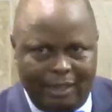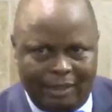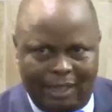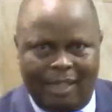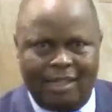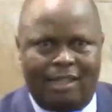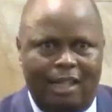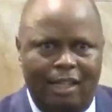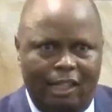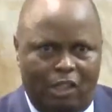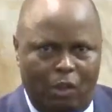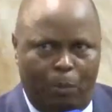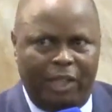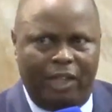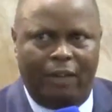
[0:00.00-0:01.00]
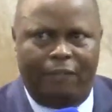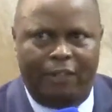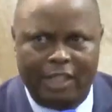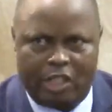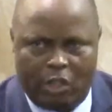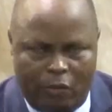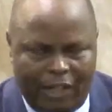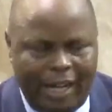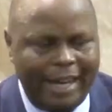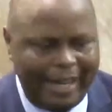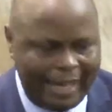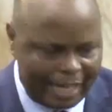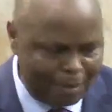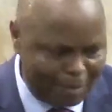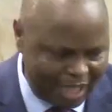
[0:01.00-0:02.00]
is asking to be avenged of her
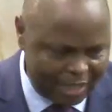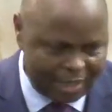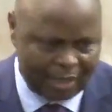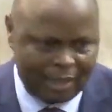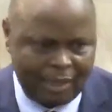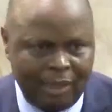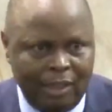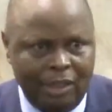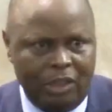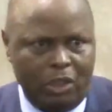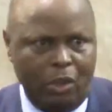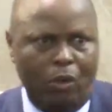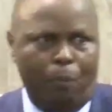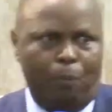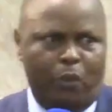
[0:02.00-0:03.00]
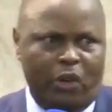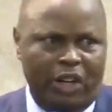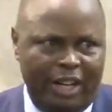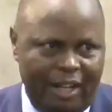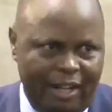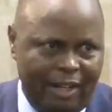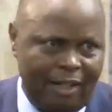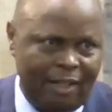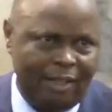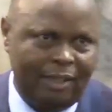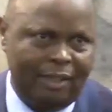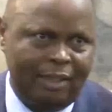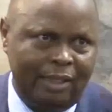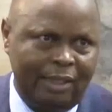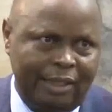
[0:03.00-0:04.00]
enemies. So prayer
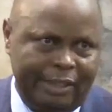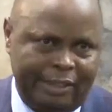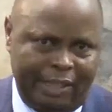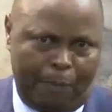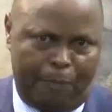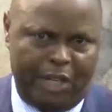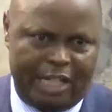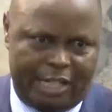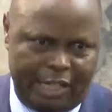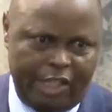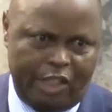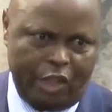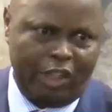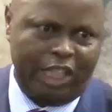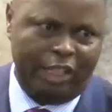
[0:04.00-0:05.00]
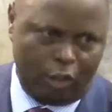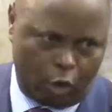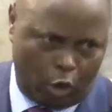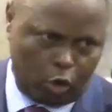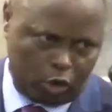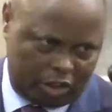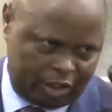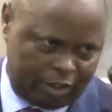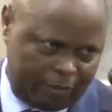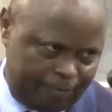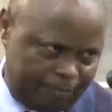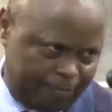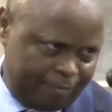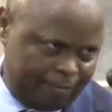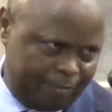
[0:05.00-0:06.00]
is a petition in court.
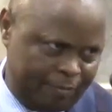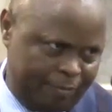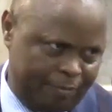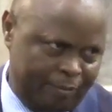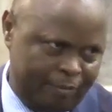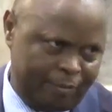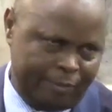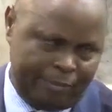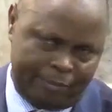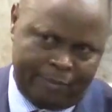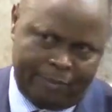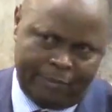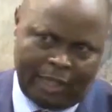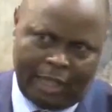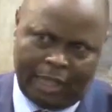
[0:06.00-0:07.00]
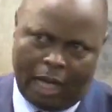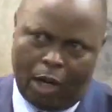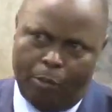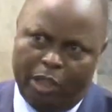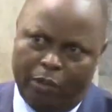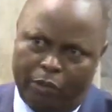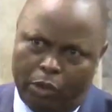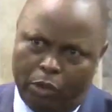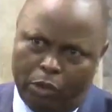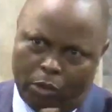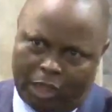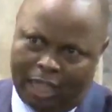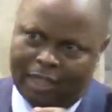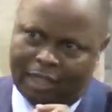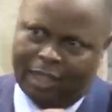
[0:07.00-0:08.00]
And how many of you know you
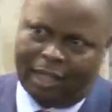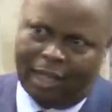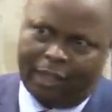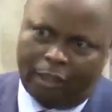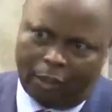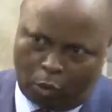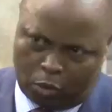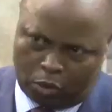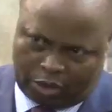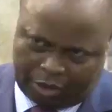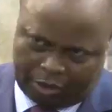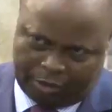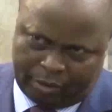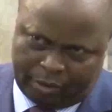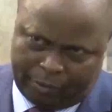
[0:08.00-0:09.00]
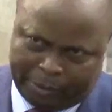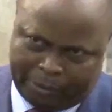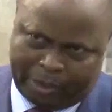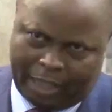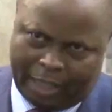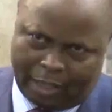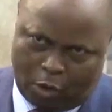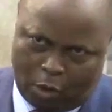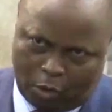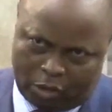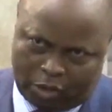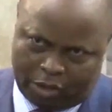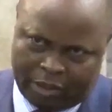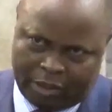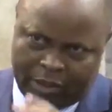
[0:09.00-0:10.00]
can't cry in court? If you cry in
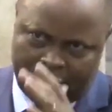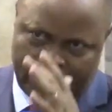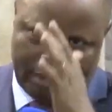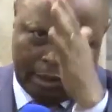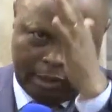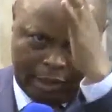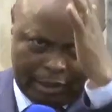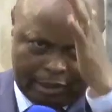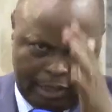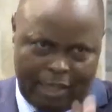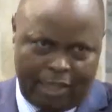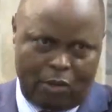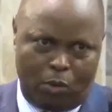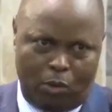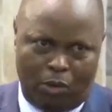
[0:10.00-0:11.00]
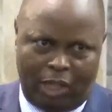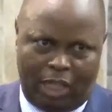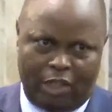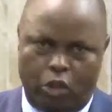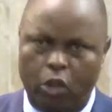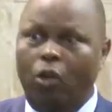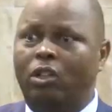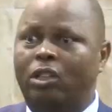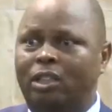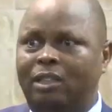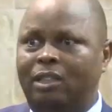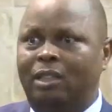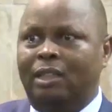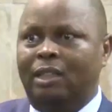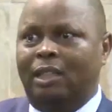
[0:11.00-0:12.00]
court, the judge will adjourn
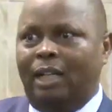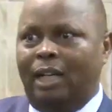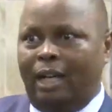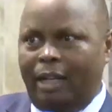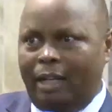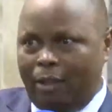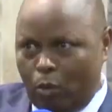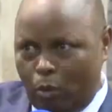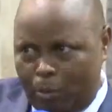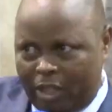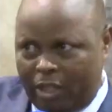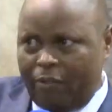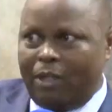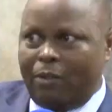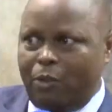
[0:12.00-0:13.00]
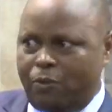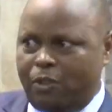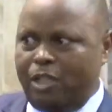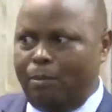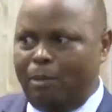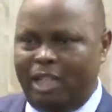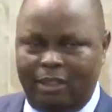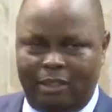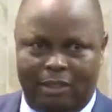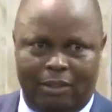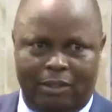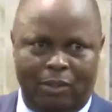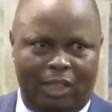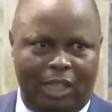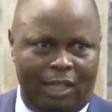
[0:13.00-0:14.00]
and you will be given 15 minutes
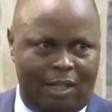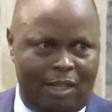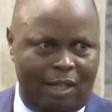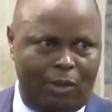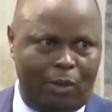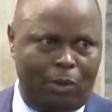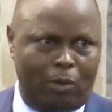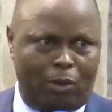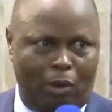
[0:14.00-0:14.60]
so that you